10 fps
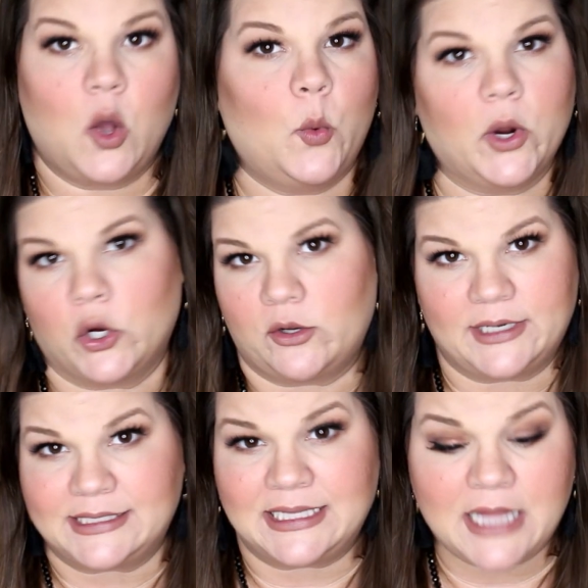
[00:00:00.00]
what girl
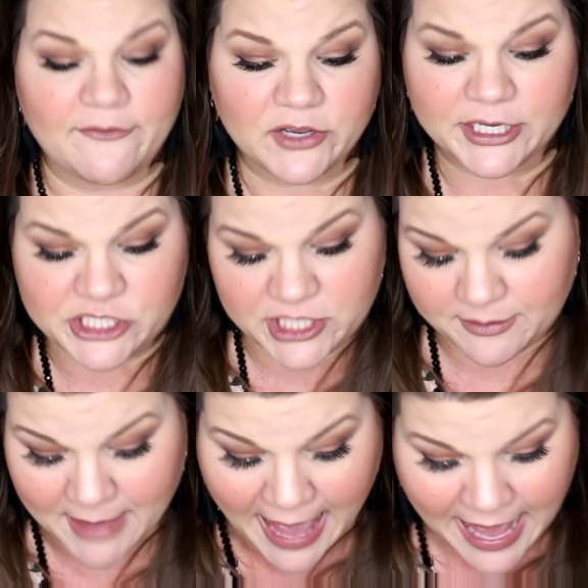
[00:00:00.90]
doesn't love a good
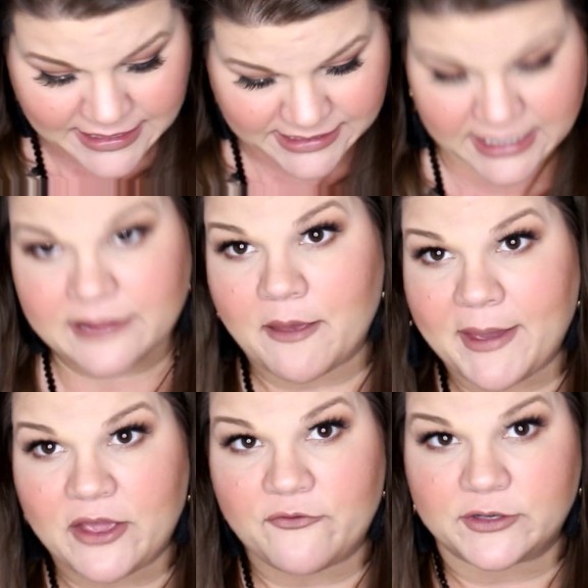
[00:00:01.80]
sheet mask? They
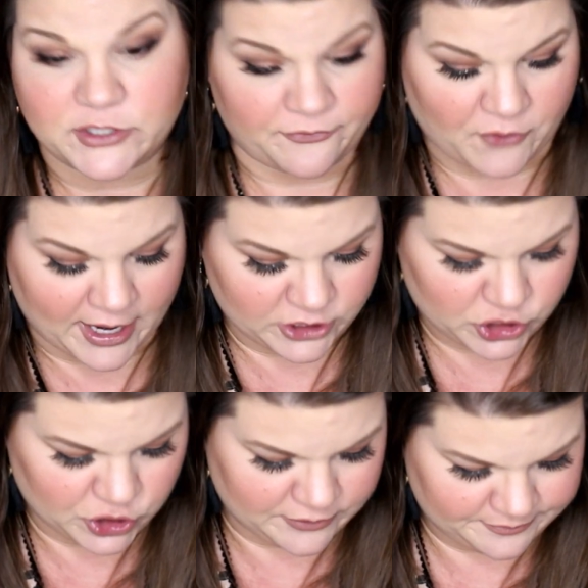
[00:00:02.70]
make you feel so fresh.